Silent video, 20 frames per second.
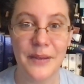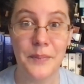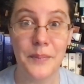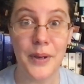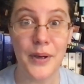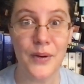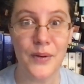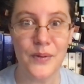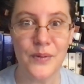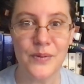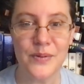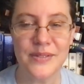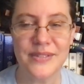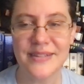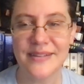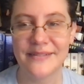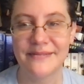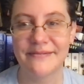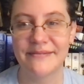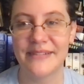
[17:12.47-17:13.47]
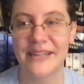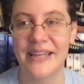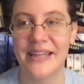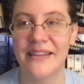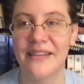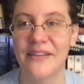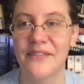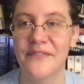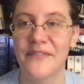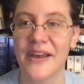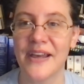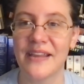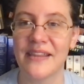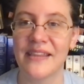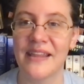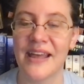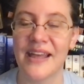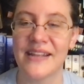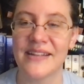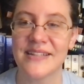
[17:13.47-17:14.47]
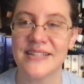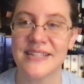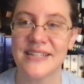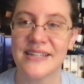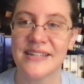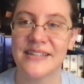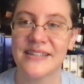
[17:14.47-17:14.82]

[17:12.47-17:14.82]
pose and the fact that